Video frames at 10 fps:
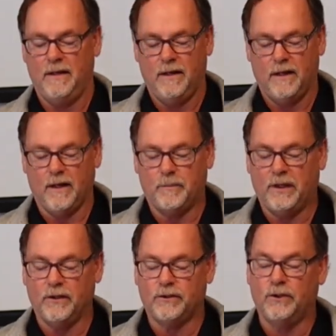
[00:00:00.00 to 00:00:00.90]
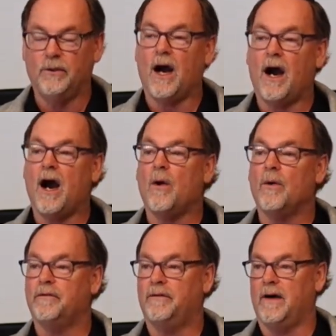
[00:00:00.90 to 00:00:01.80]
appeared to
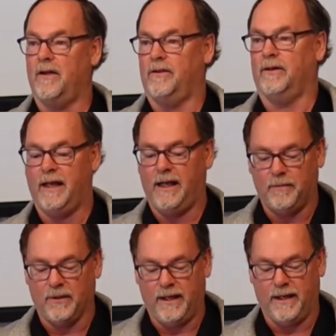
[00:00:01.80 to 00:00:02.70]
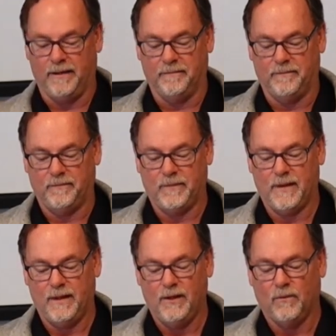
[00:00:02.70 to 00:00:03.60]
our father Abraham
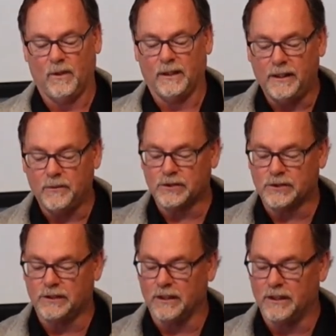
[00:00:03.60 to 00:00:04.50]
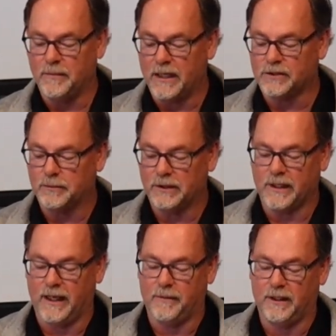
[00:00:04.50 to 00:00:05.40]
while he was still in
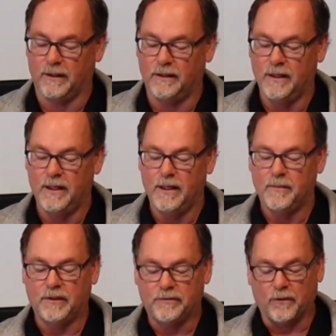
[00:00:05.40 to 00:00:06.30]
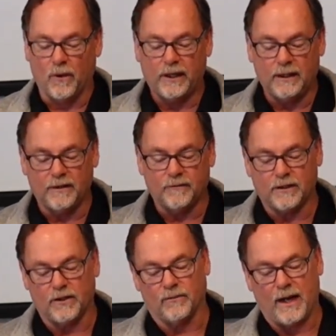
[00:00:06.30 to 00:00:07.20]
Mesopotamia before he lived in
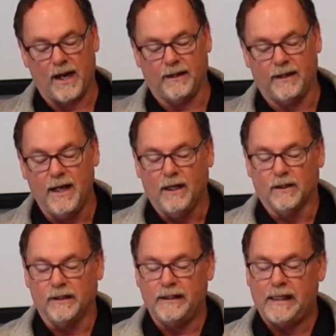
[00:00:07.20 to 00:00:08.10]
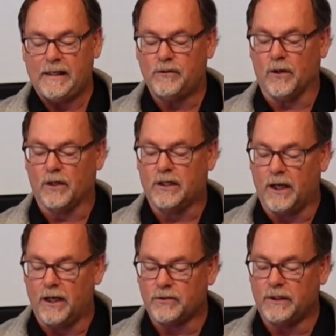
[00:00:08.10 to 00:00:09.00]
Haran. Leave your
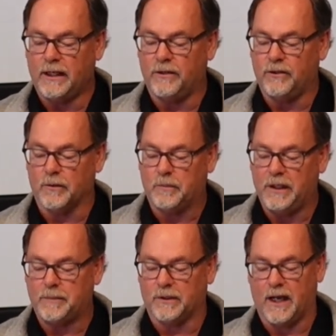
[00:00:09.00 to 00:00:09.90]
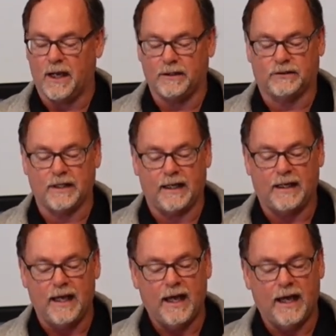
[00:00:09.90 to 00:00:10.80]
country and your people, God
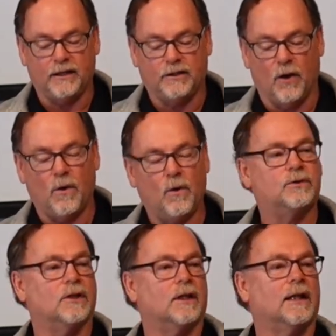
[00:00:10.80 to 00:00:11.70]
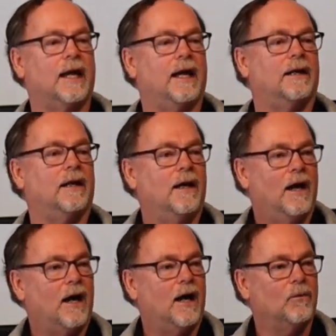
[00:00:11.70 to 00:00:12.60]
said, and go to the land
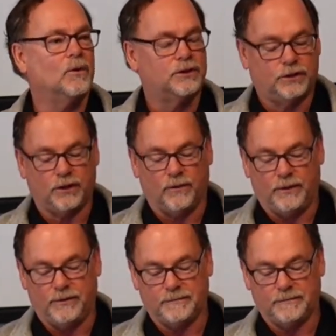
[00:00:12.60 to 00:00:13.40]
I will show you.